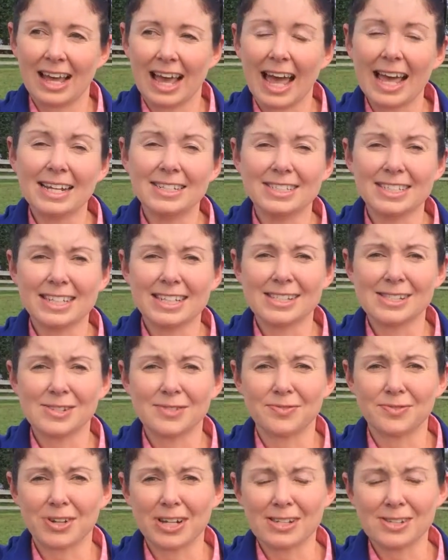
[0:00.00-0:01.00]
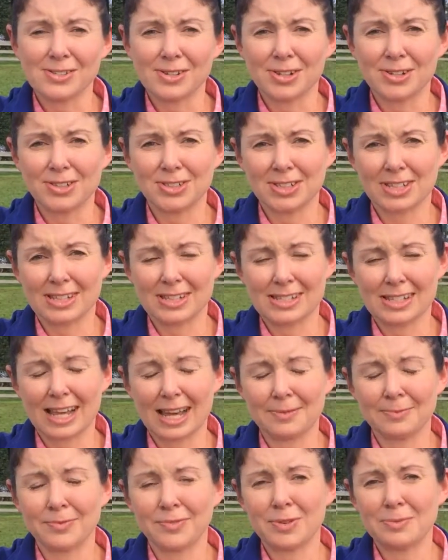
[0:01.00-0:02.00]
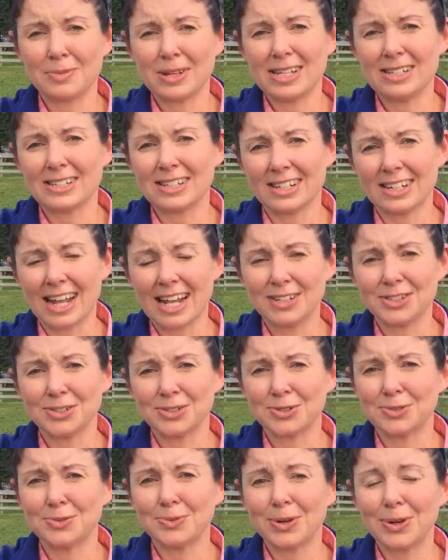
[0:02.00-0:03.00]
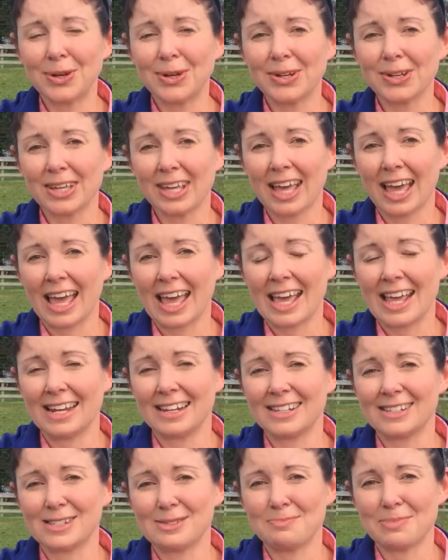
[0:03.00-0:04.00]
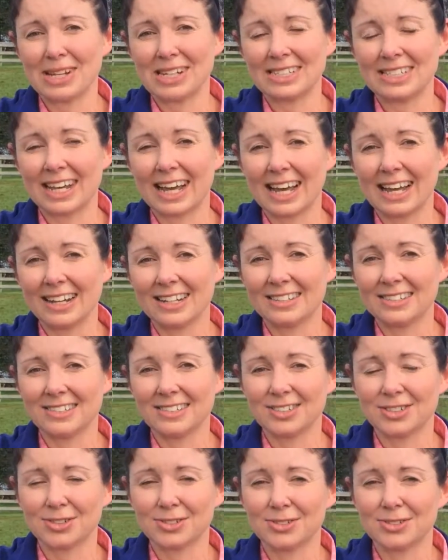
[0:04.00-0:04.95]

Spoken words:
8 years of research that's come from international work and has been tailored